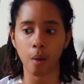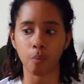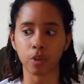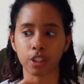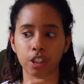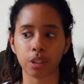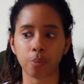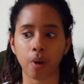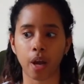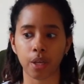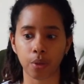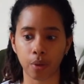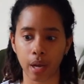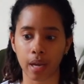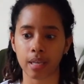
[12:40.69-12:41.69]
Which is why
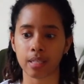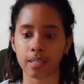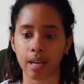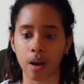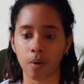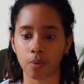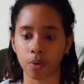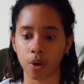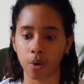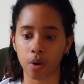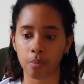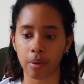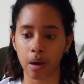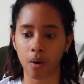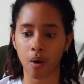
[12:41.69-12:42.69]
you guys now know
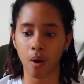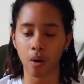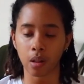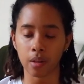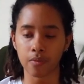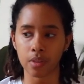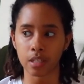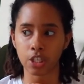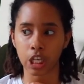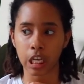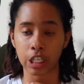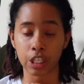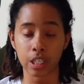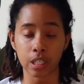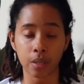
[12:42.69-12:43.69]
about all of the
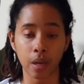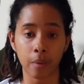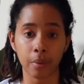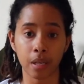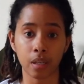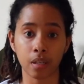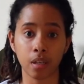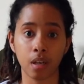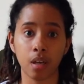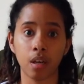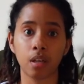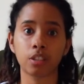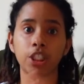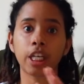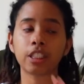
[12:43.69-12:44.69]
changes
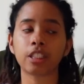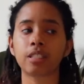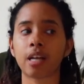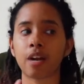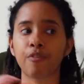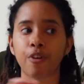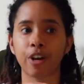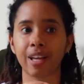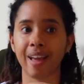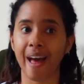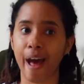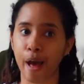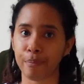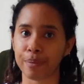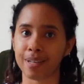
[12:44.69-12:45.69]
that have already
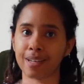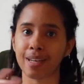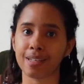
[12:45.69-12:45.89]
happened.